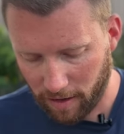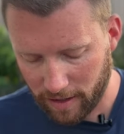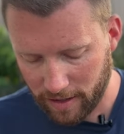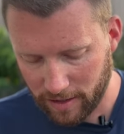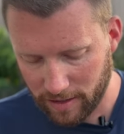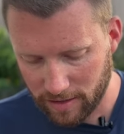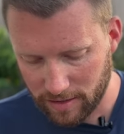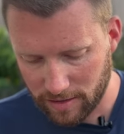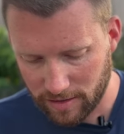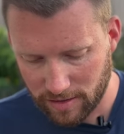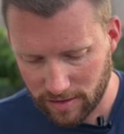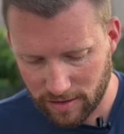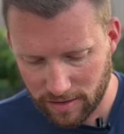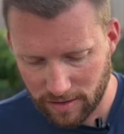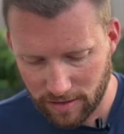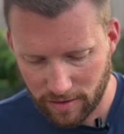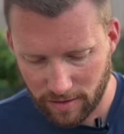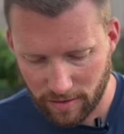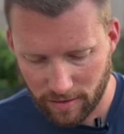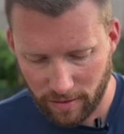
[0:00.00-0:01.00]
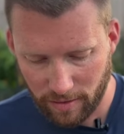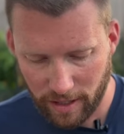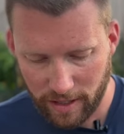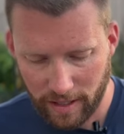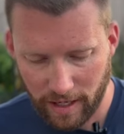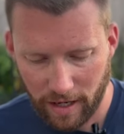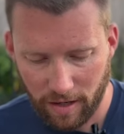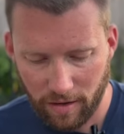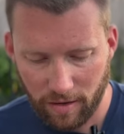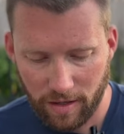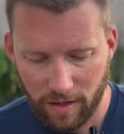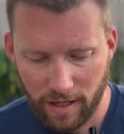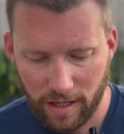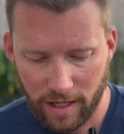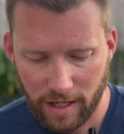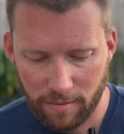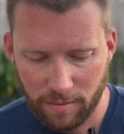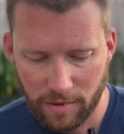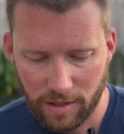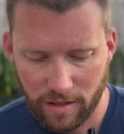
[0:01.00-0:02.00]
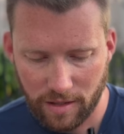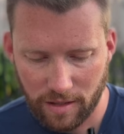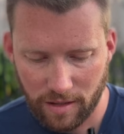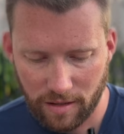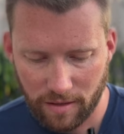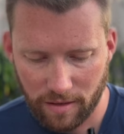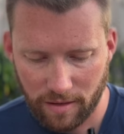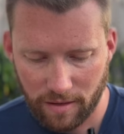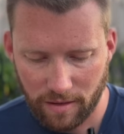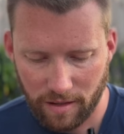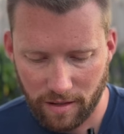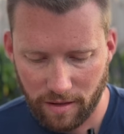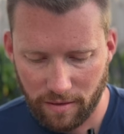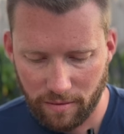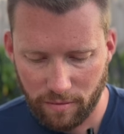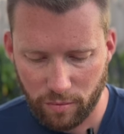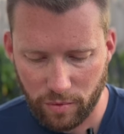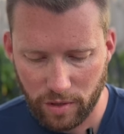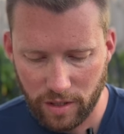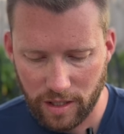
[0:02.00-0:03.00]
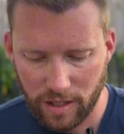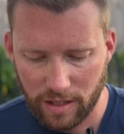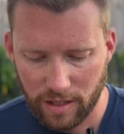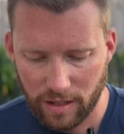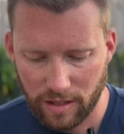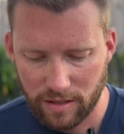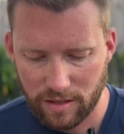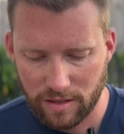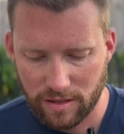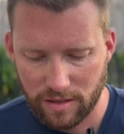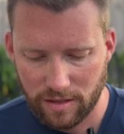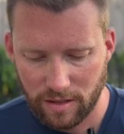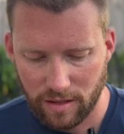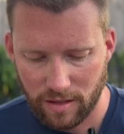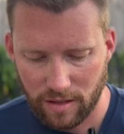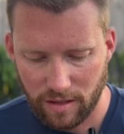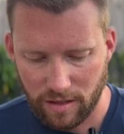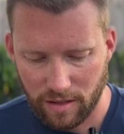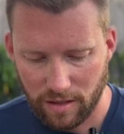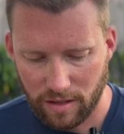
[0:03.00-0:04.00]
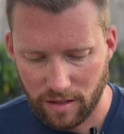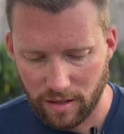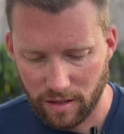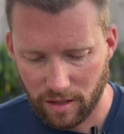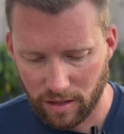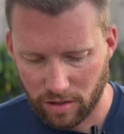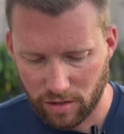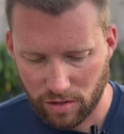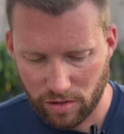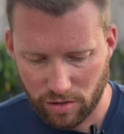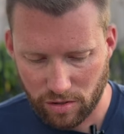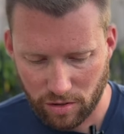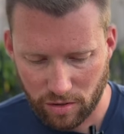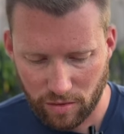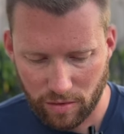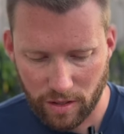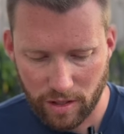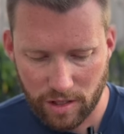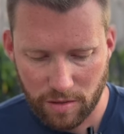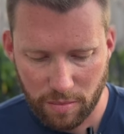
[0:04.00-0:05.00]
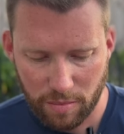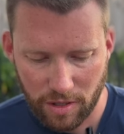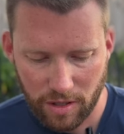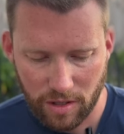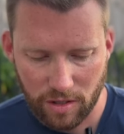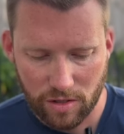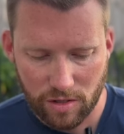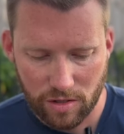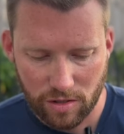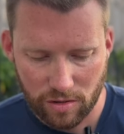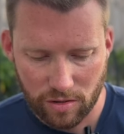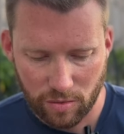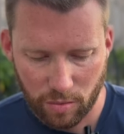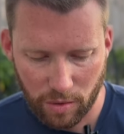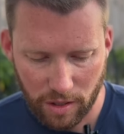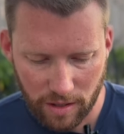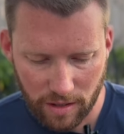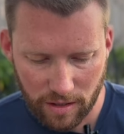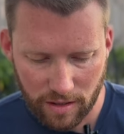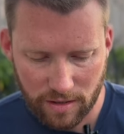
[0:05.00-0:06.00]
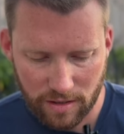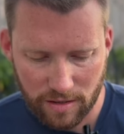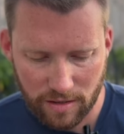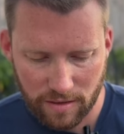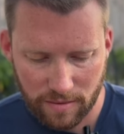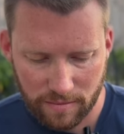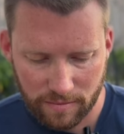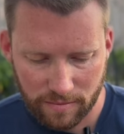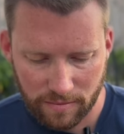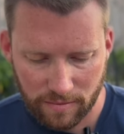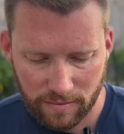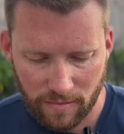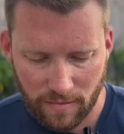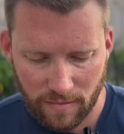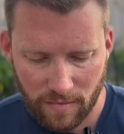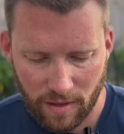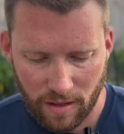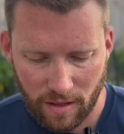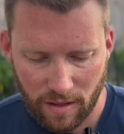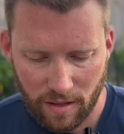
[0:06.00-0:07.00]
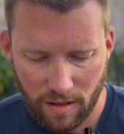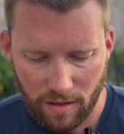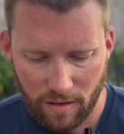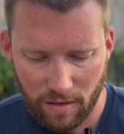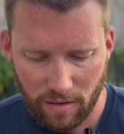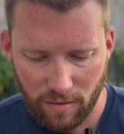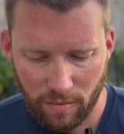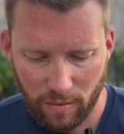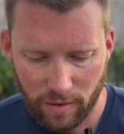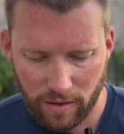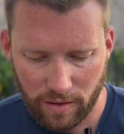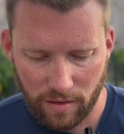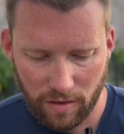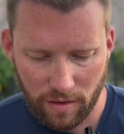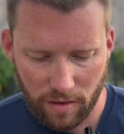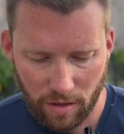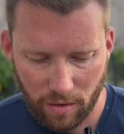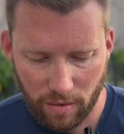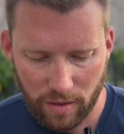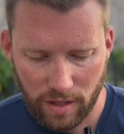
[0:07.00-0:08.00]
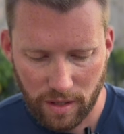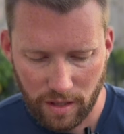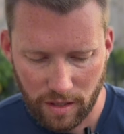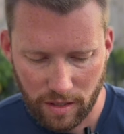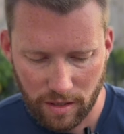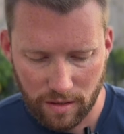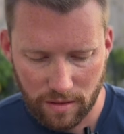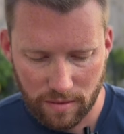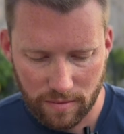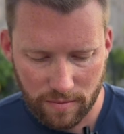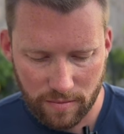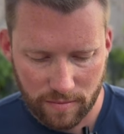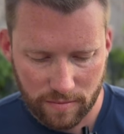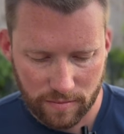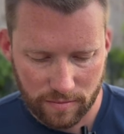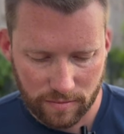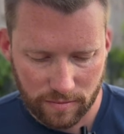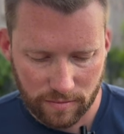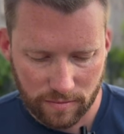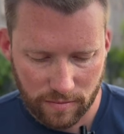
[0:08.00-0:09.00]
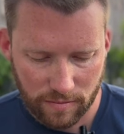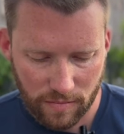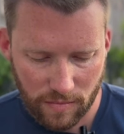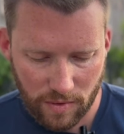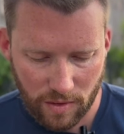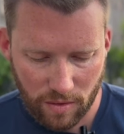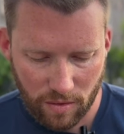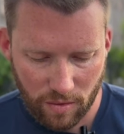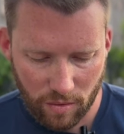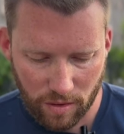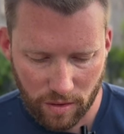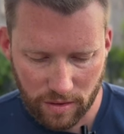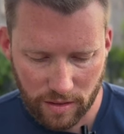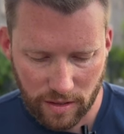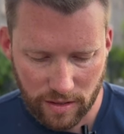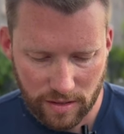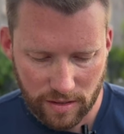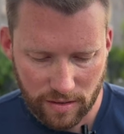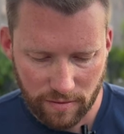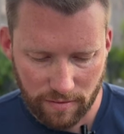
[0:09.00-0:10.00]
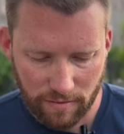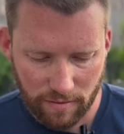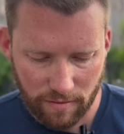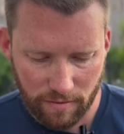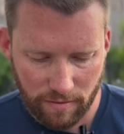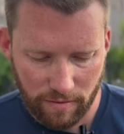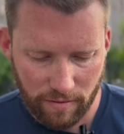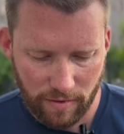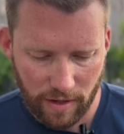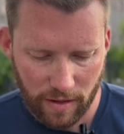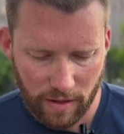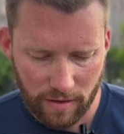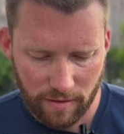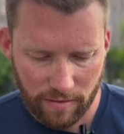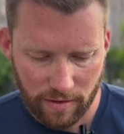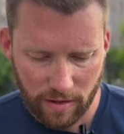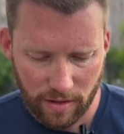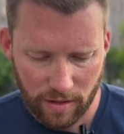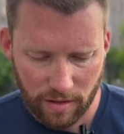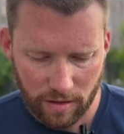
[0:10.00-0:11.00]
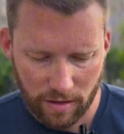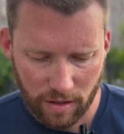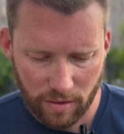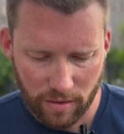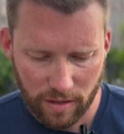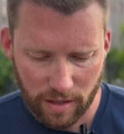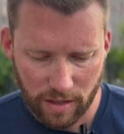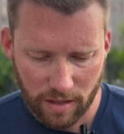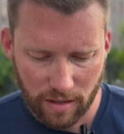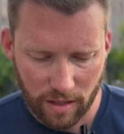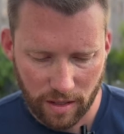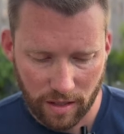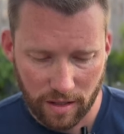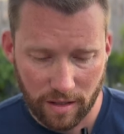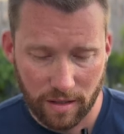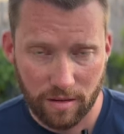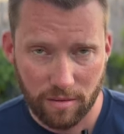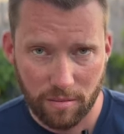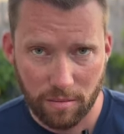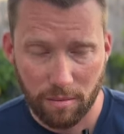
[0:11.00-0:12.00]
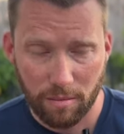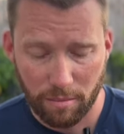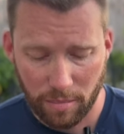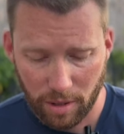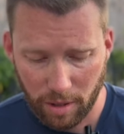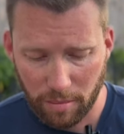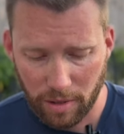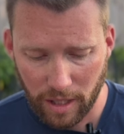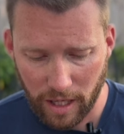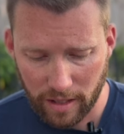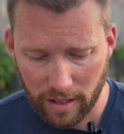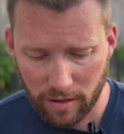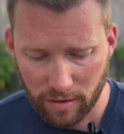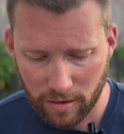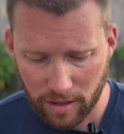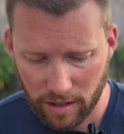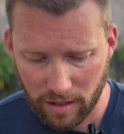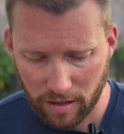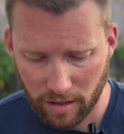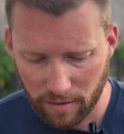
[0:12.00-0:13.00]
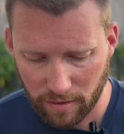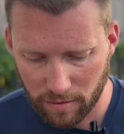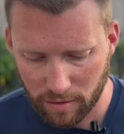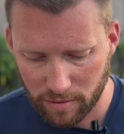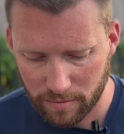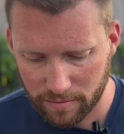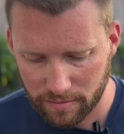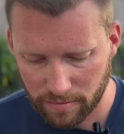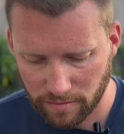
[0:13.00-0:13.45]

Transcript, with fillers: because right now I'm getting a really nice like sugar rush peach sweetness with no heat or at least very very low heat like poblano heat level